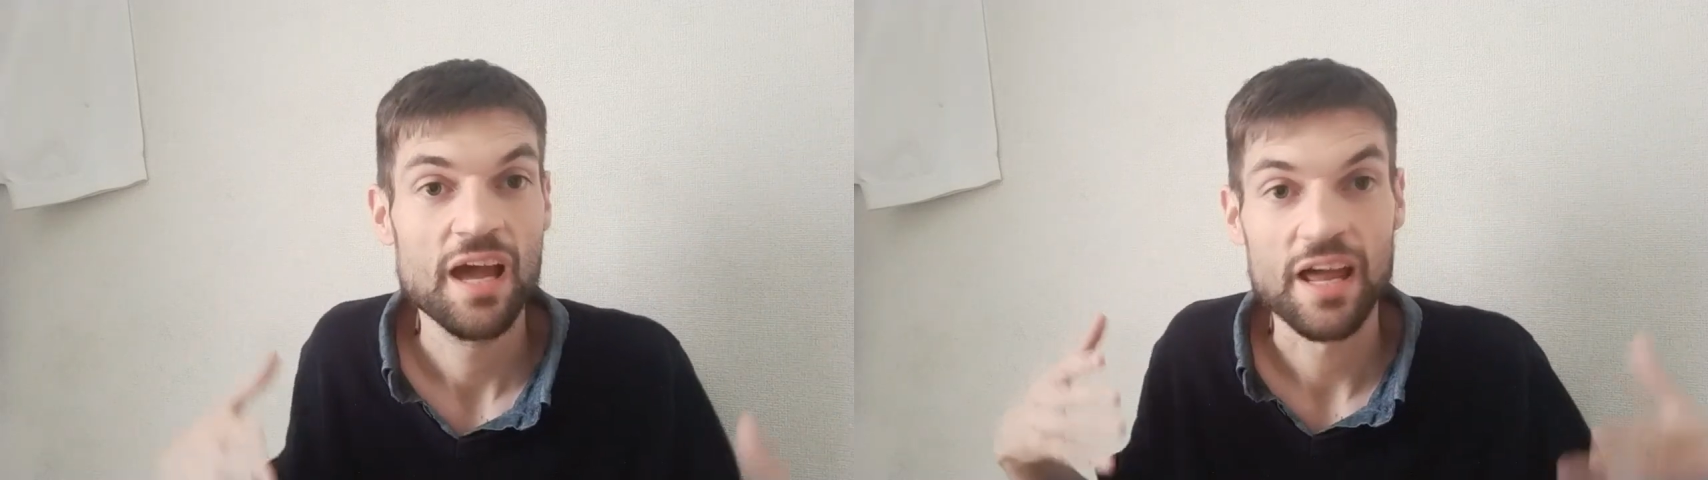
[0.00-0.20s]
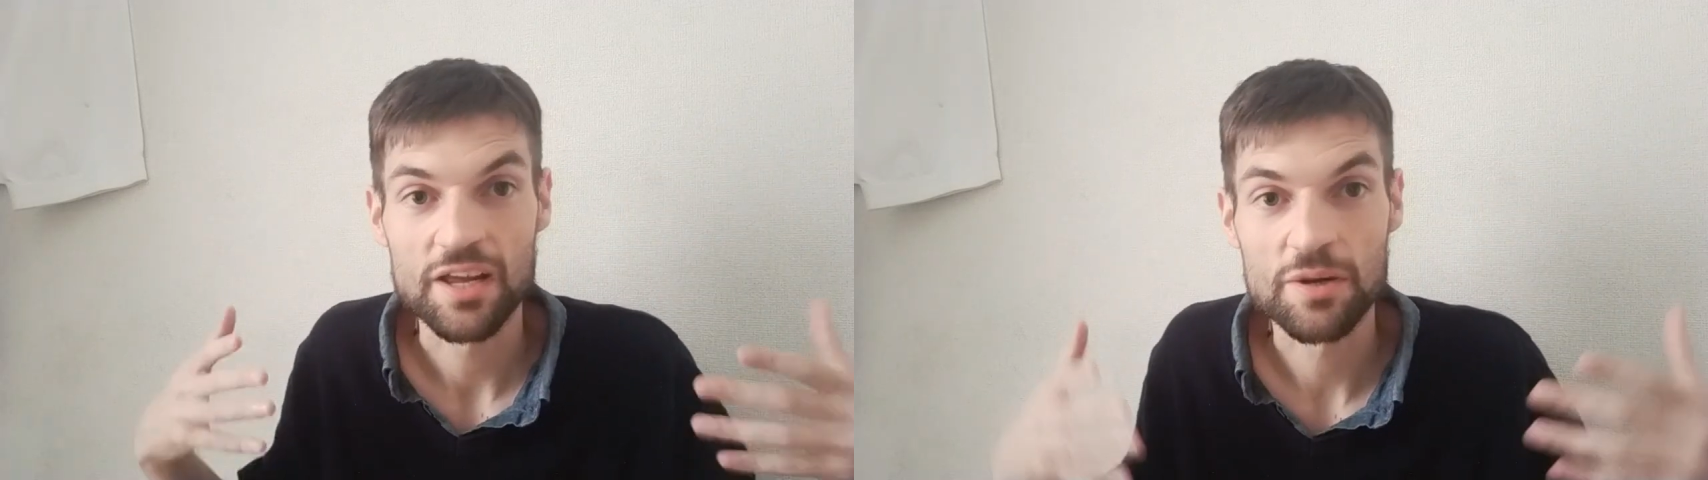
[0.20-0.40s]

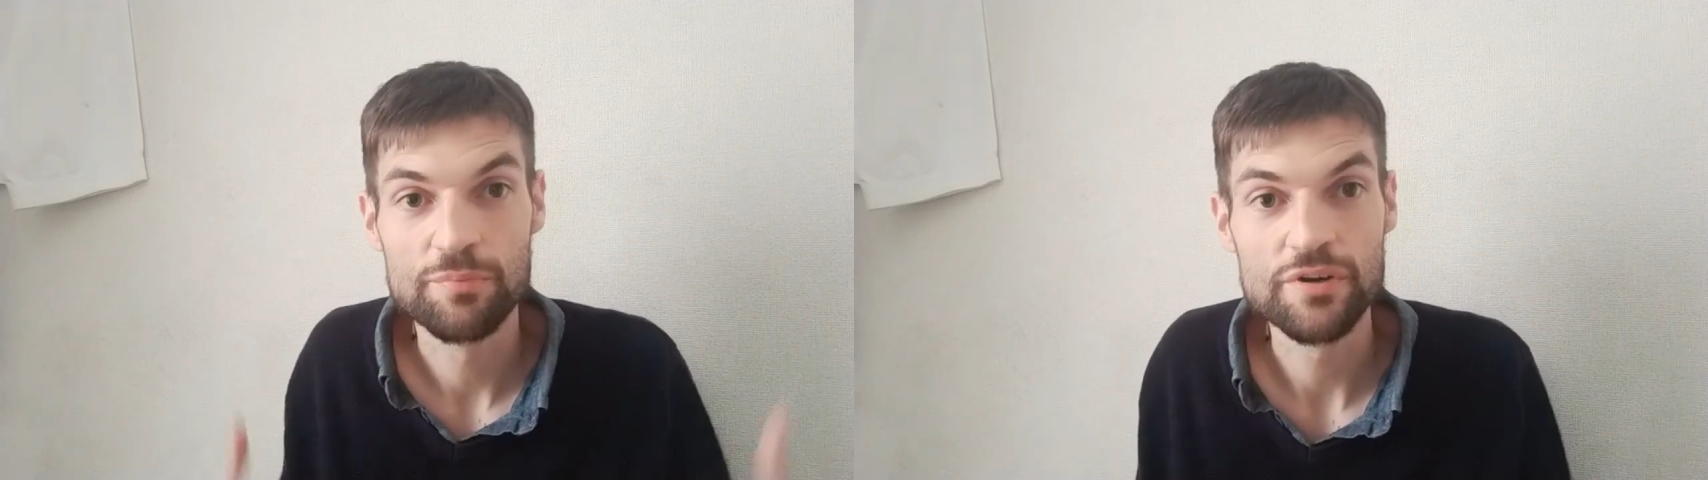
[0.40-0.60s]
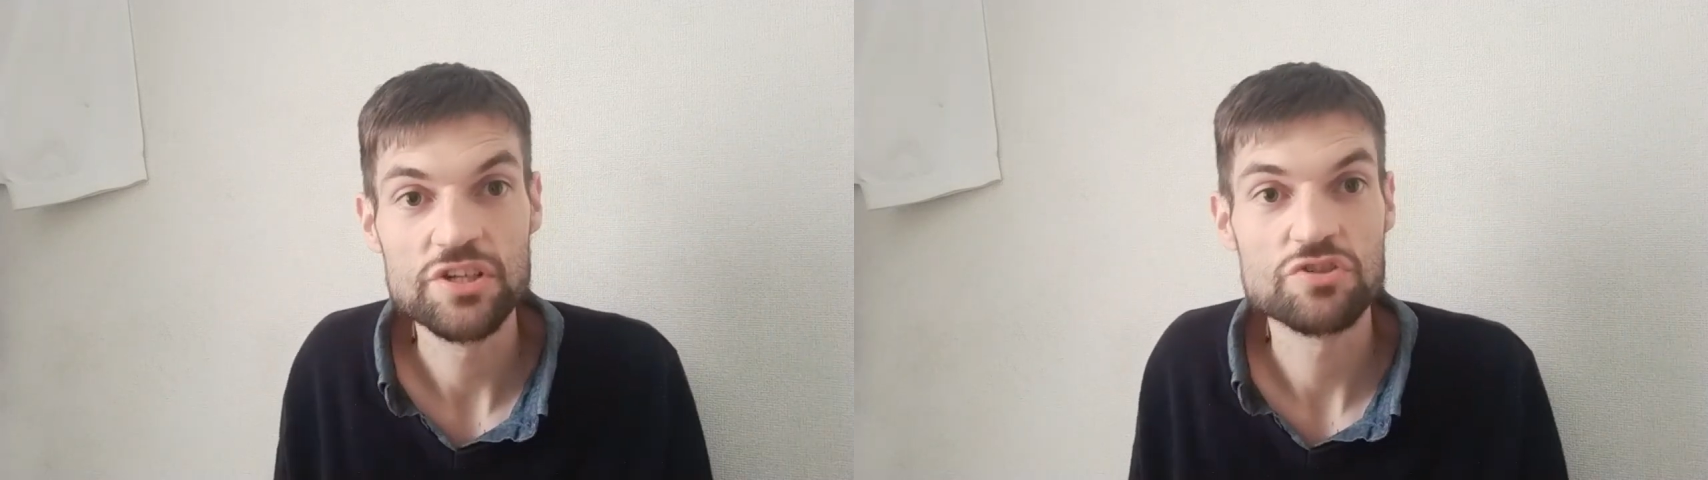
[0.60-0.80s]
and I can
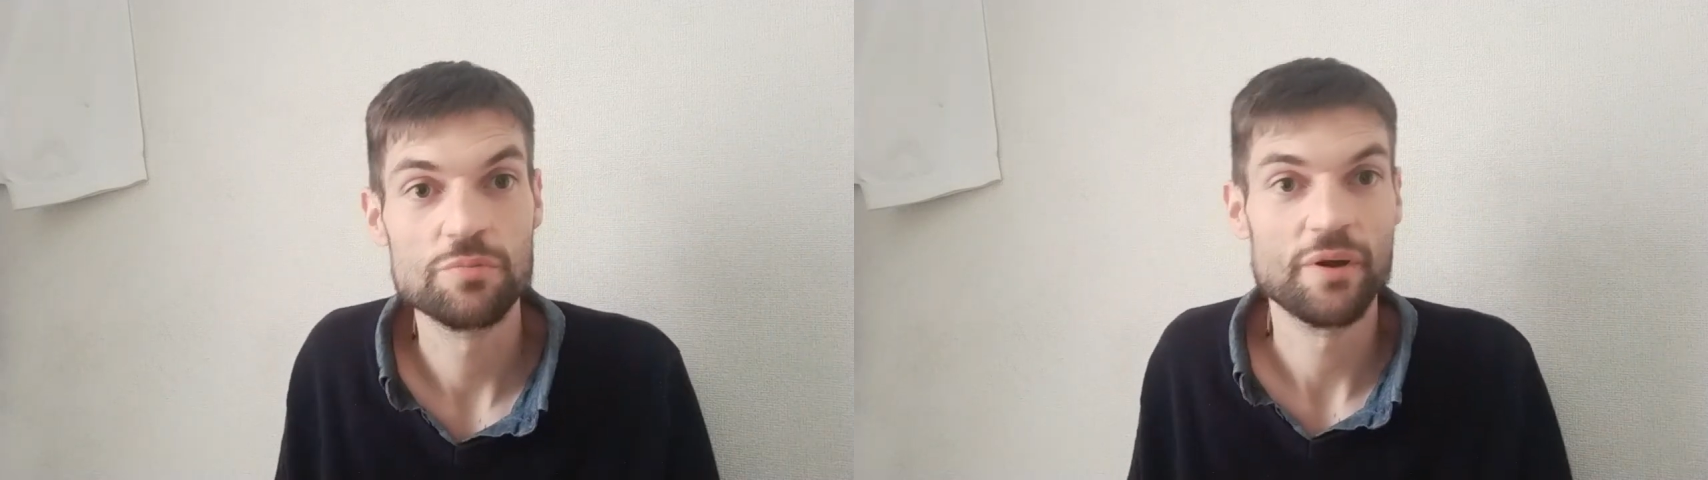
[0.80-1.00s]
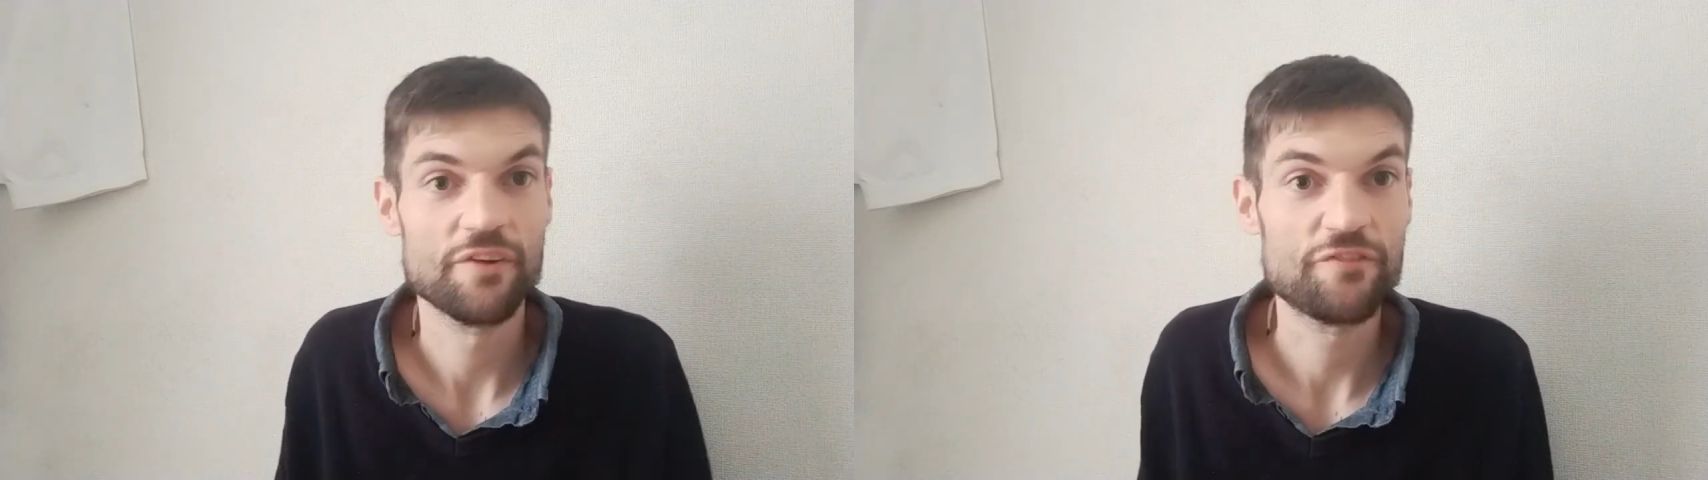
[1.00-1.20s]
breathe through
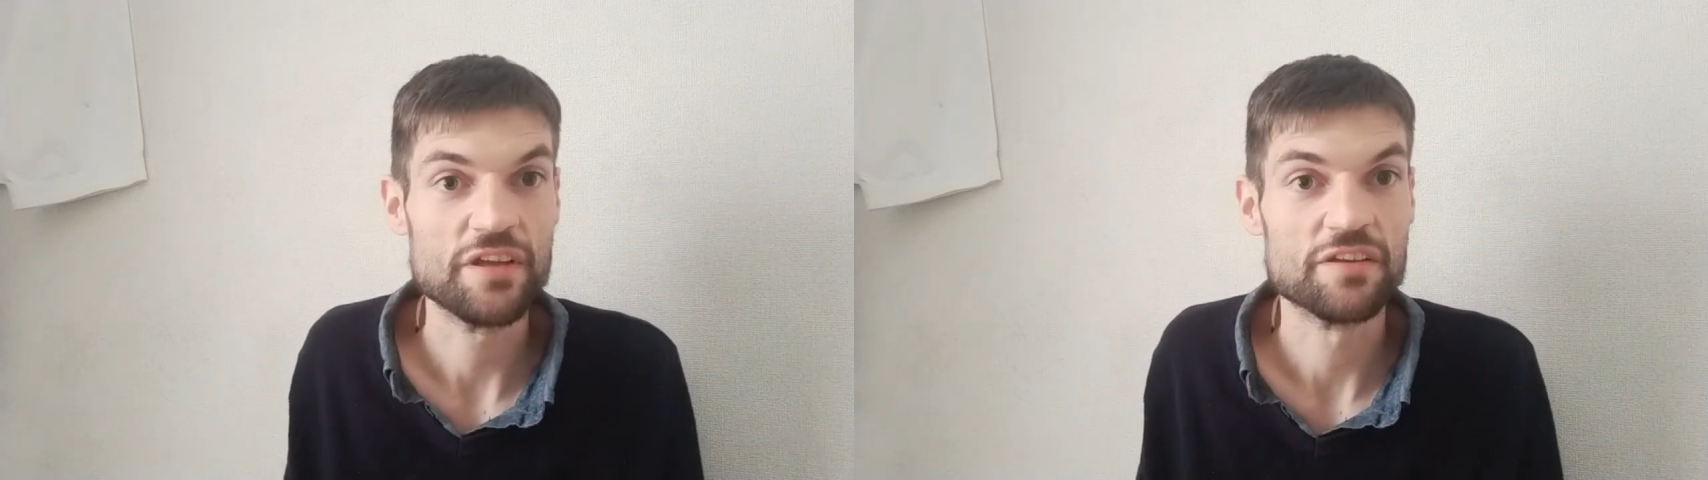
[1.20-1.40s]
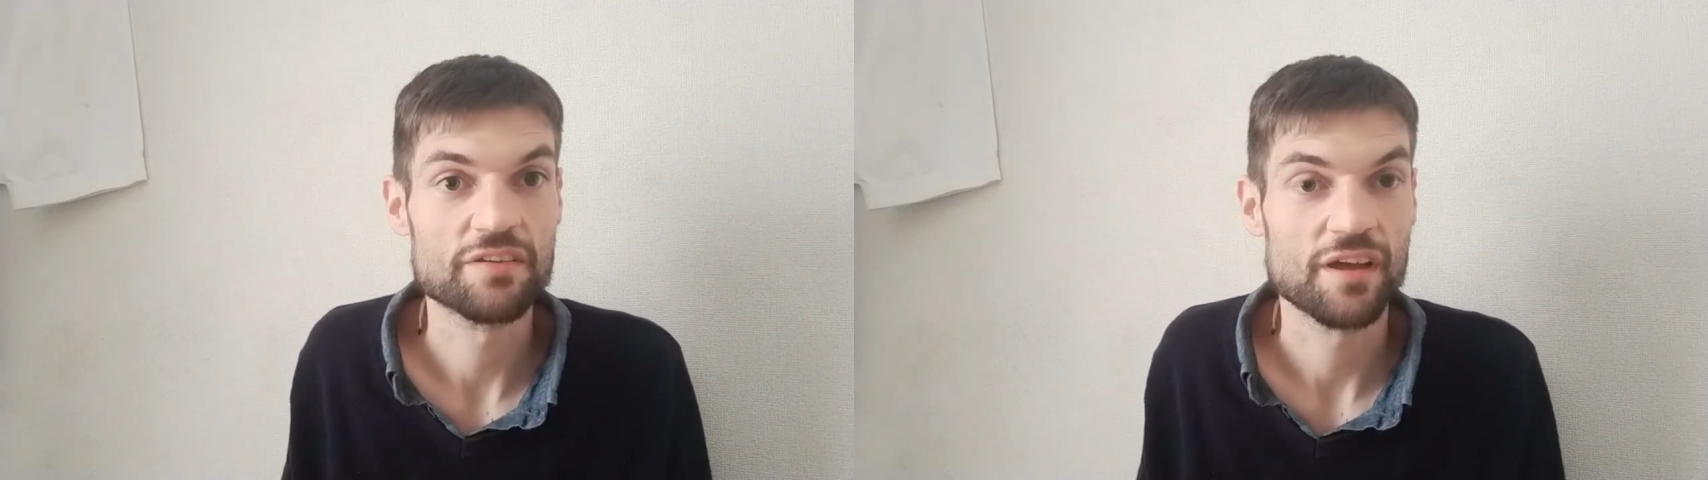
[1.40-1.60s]
my feet.